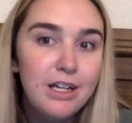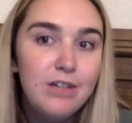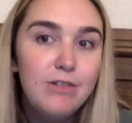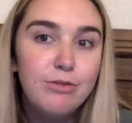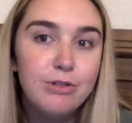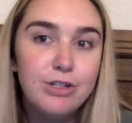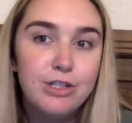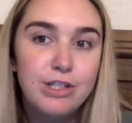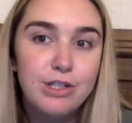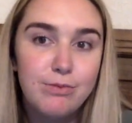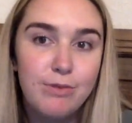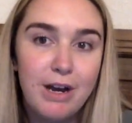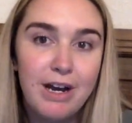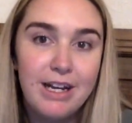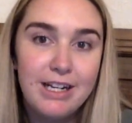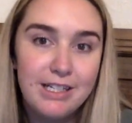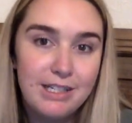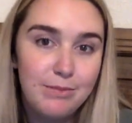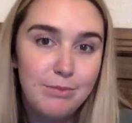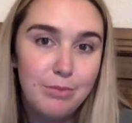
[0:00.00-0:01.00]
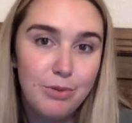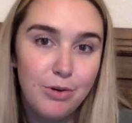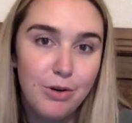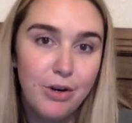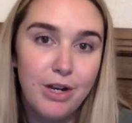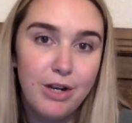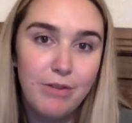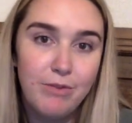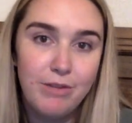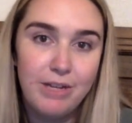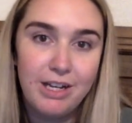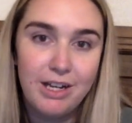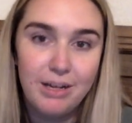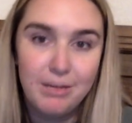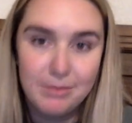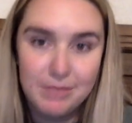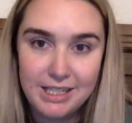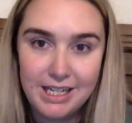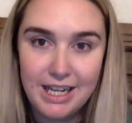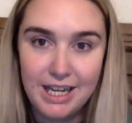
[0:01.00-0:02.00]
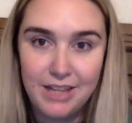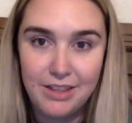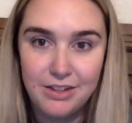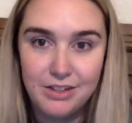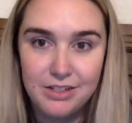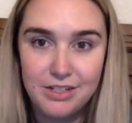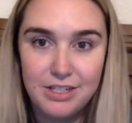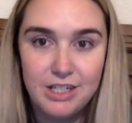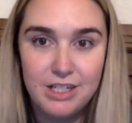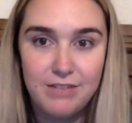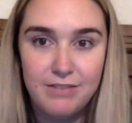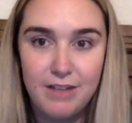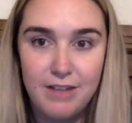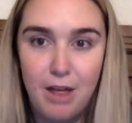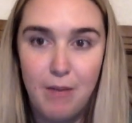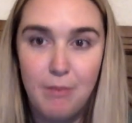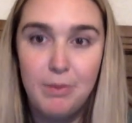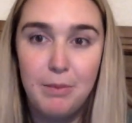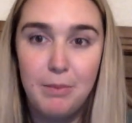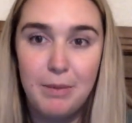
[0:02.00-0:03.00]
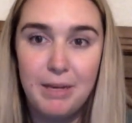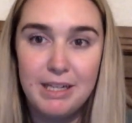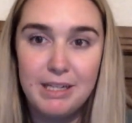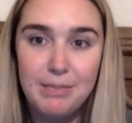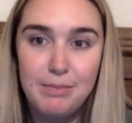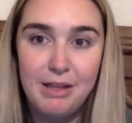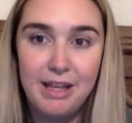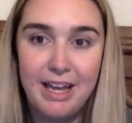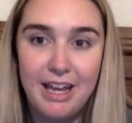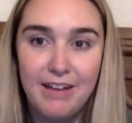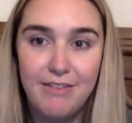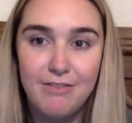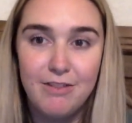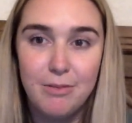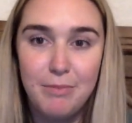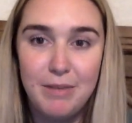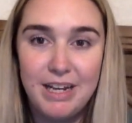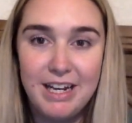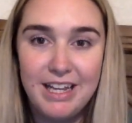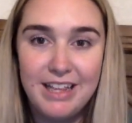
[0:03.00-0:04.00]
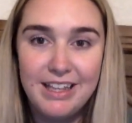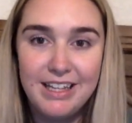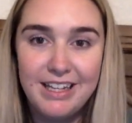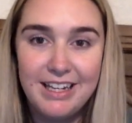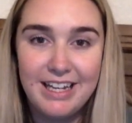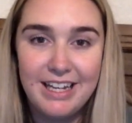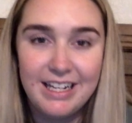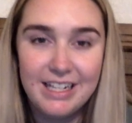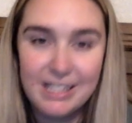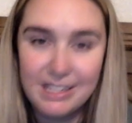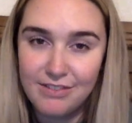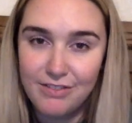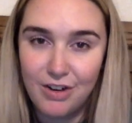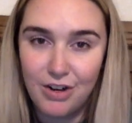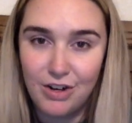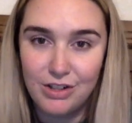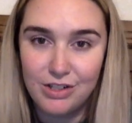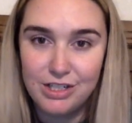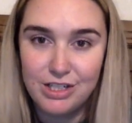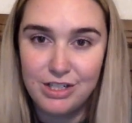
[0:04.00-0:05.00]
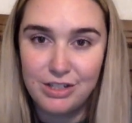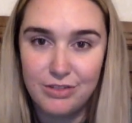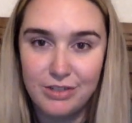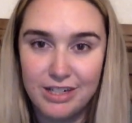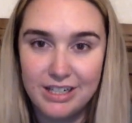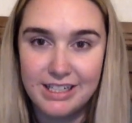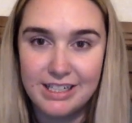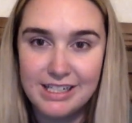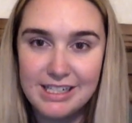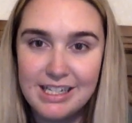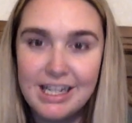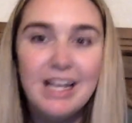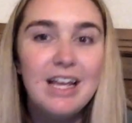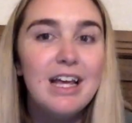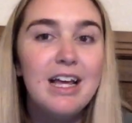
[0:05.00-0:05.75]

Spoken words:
which is why it is important we come together to develop the best plan for meeting the needs of all students.